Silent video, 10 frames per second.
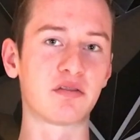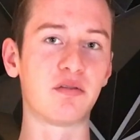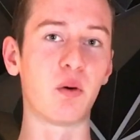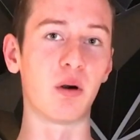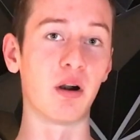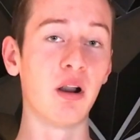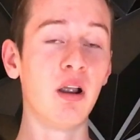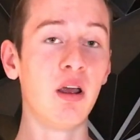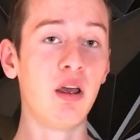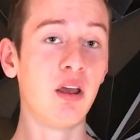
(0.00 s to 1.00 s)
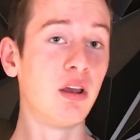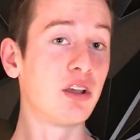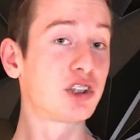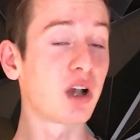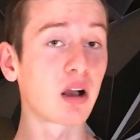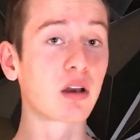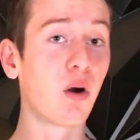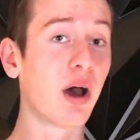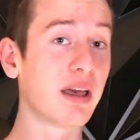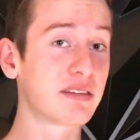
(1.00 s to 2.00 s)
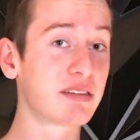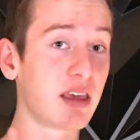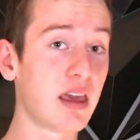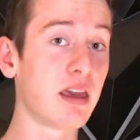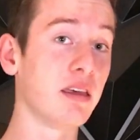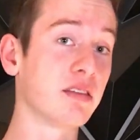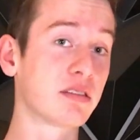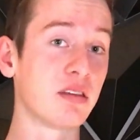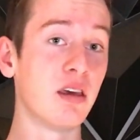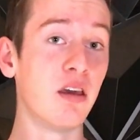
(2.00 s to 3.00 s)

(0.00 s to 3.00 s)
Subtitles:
for. ShockOS is